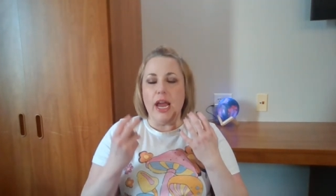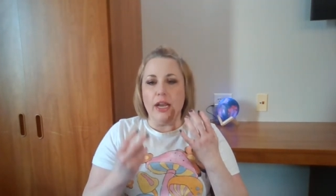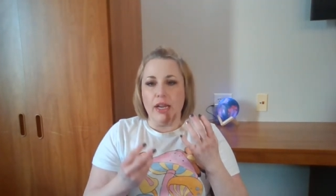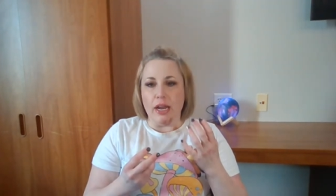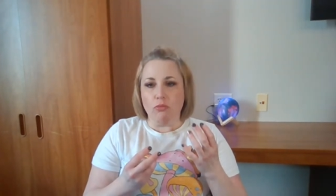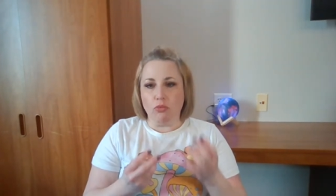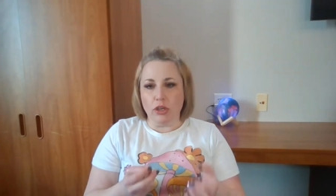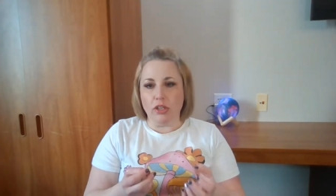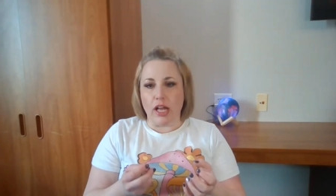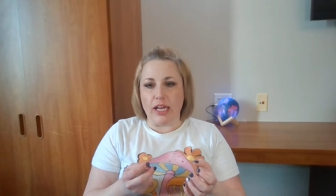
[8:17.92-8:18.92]
and and
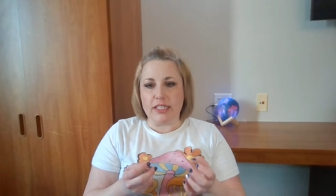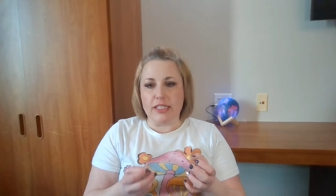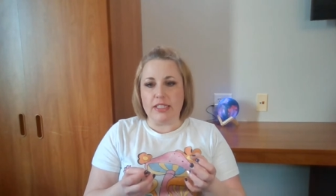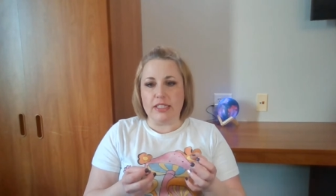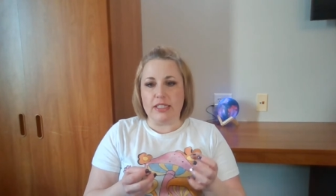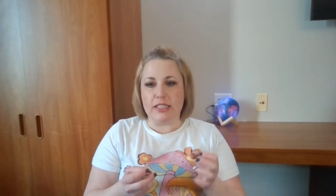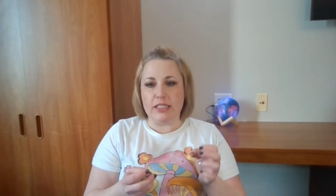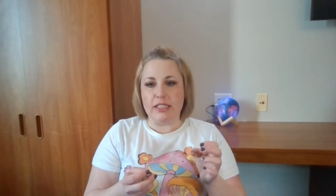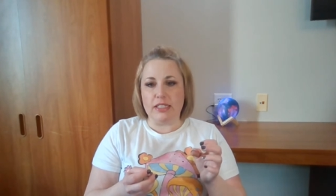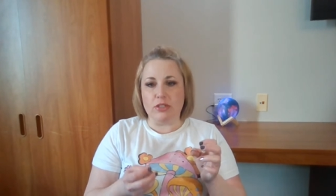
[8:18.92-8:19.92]
realize this is
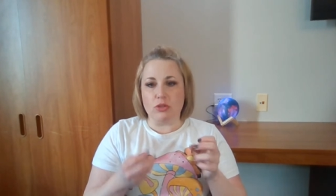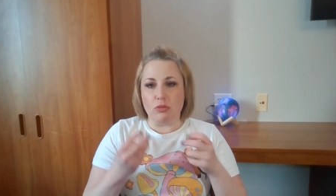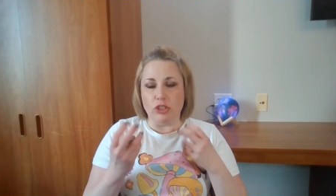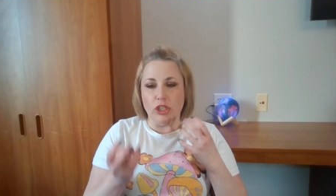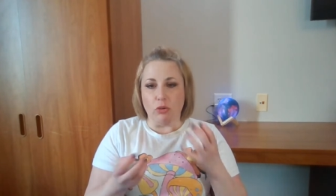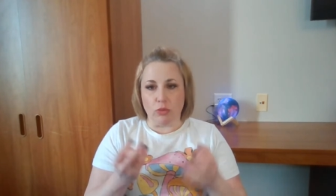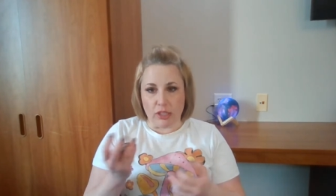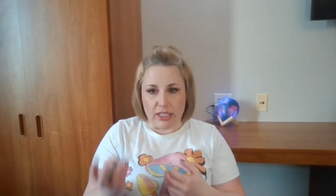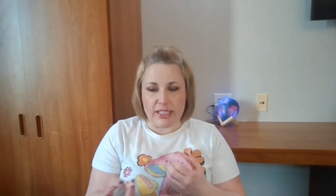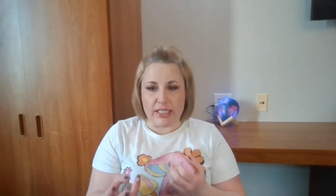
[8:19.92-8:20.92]
this is you know
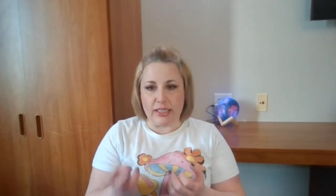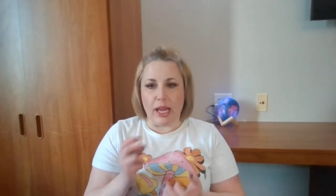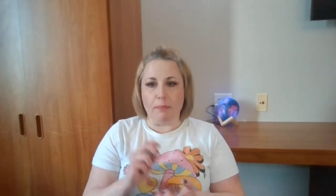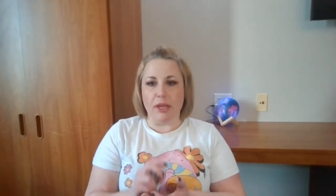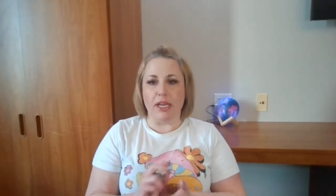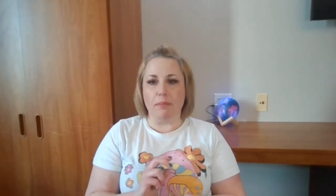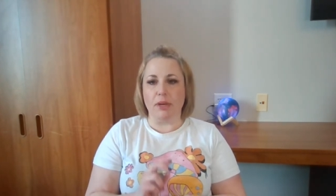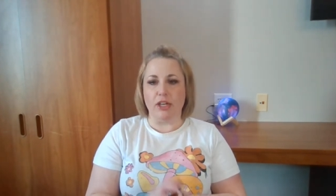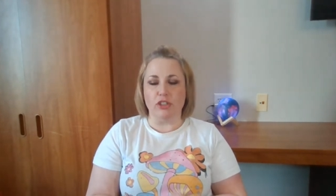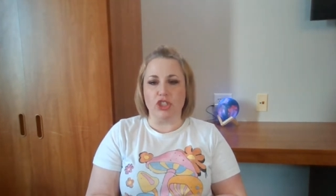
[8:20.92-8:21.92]
releasing that pent up
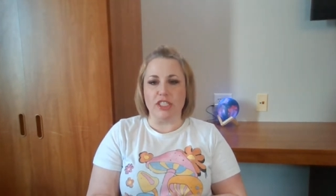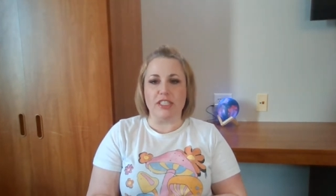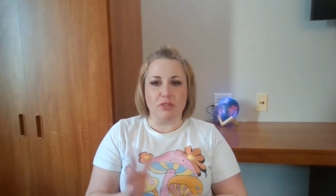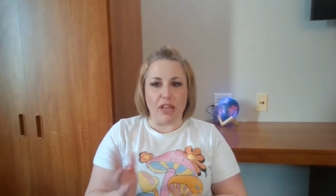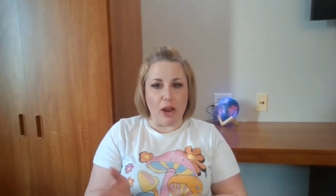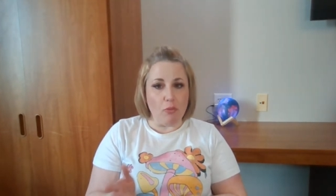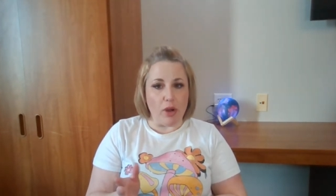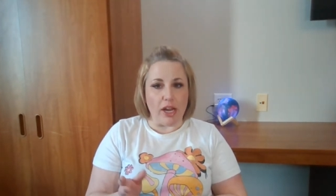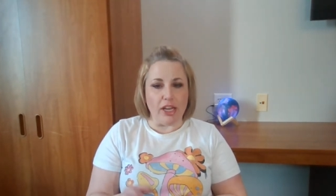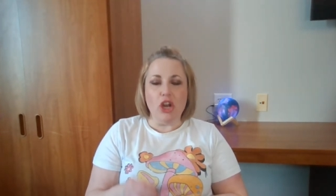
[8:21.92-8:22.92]
energy so that
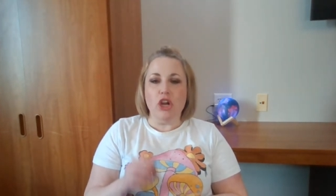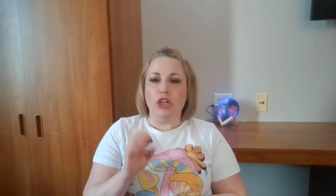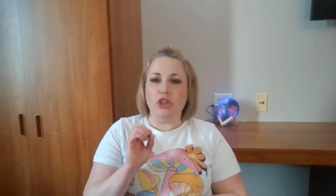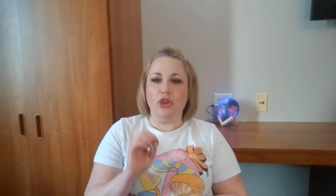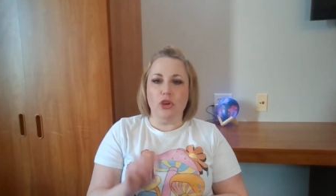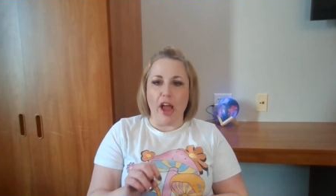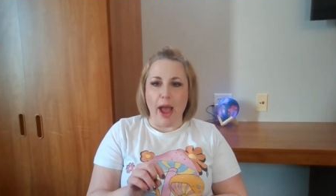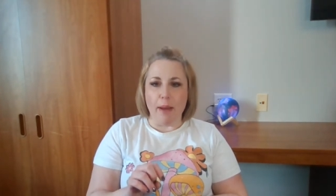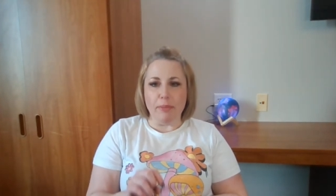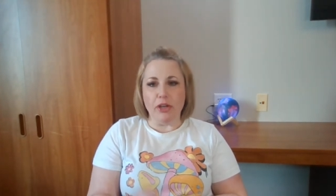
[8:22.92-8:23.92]
way you're
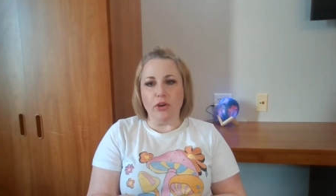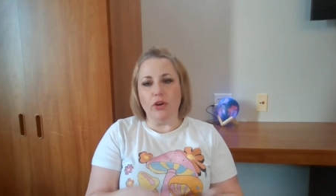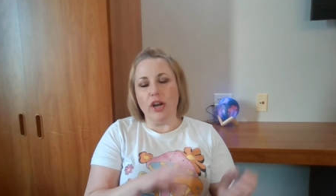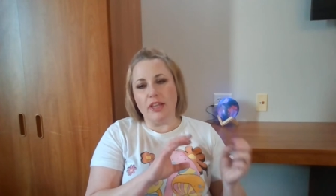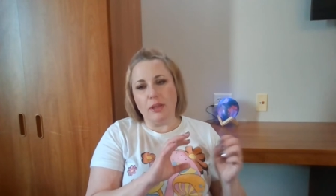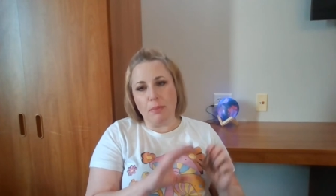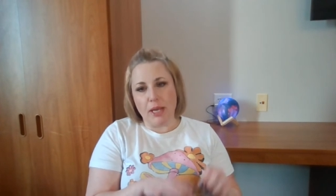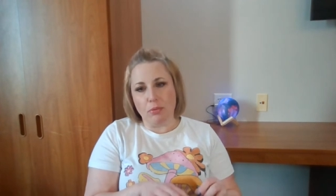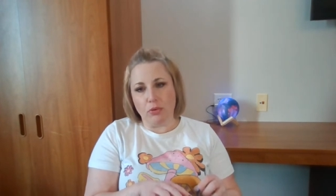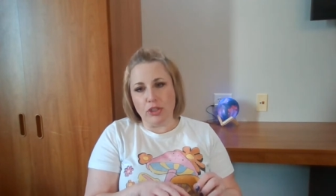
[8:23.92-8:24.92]
happier and the
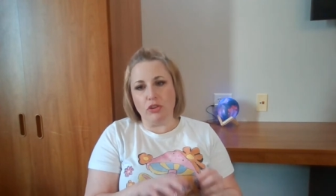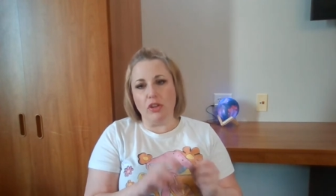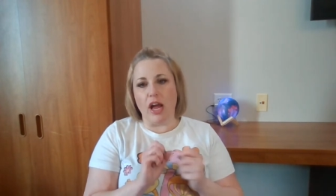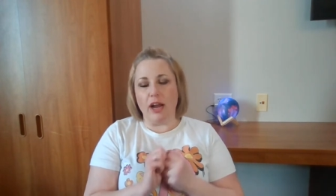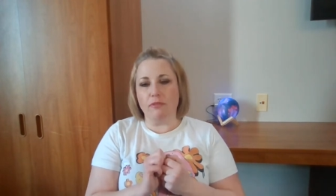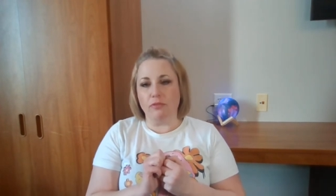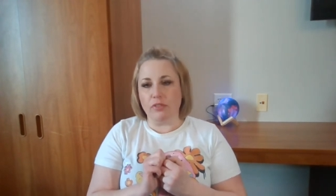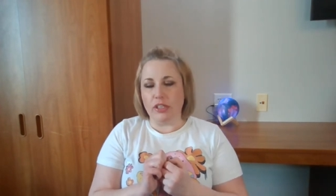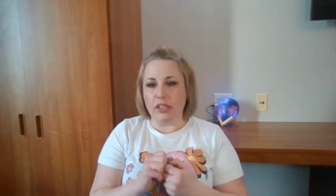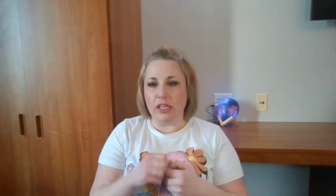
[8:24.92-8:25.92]
people in your life
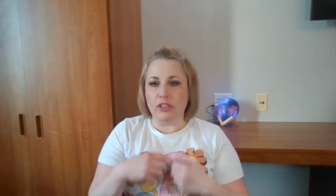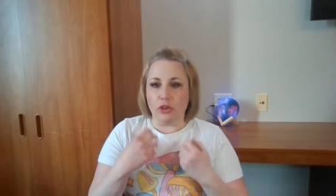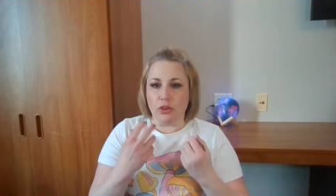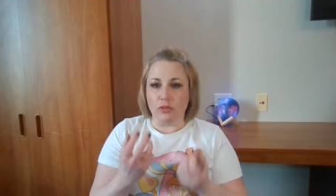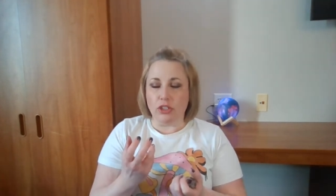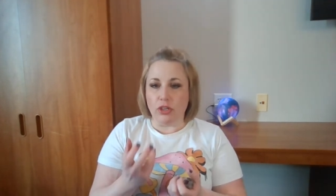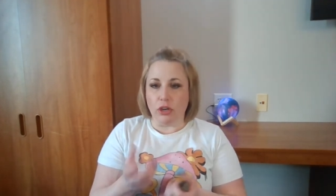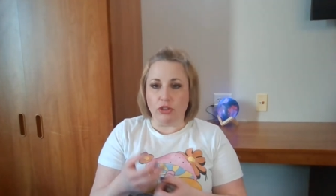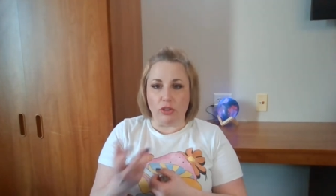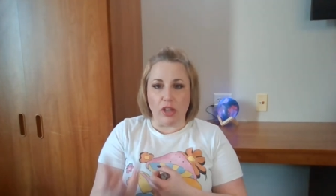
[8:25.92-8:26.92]
in your you
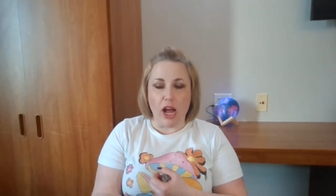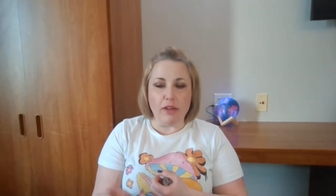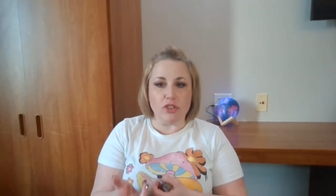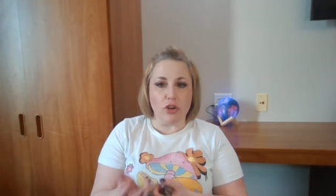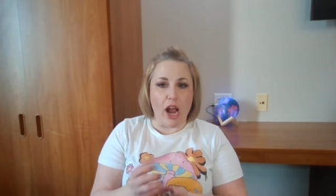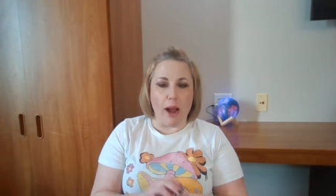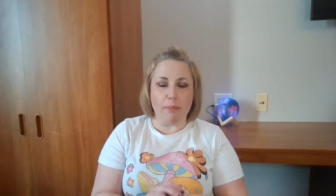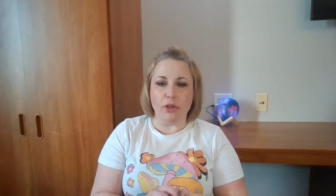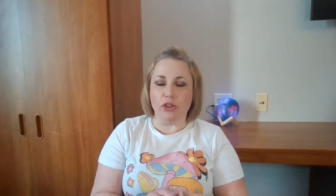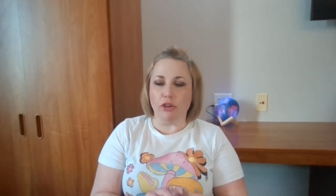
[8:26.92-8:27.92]
know your lives are
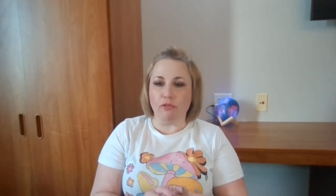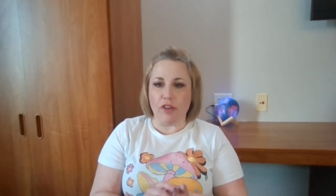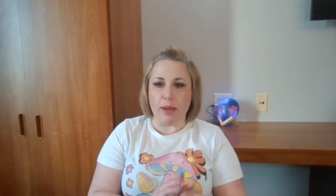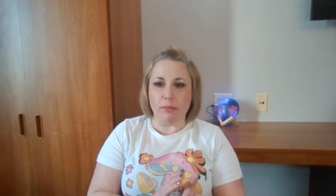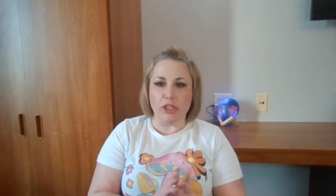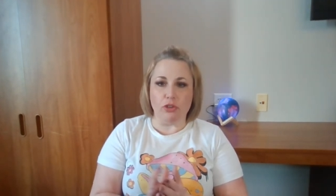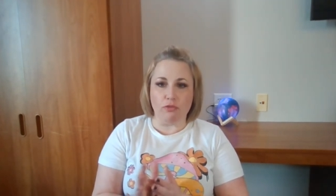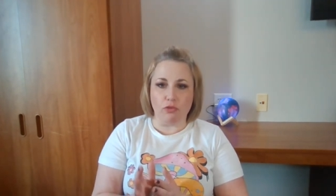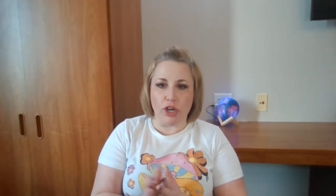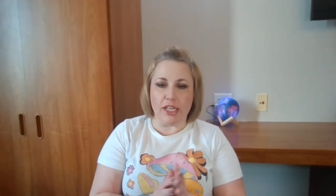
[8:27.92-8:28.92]
happier your family your
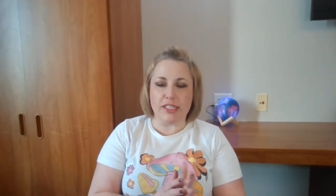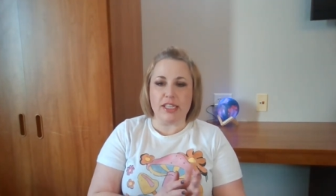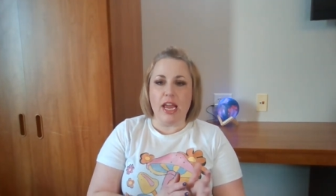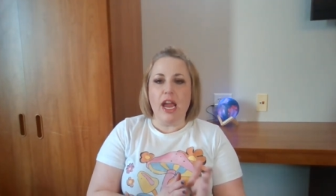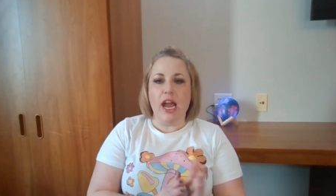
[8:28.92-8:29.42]
friends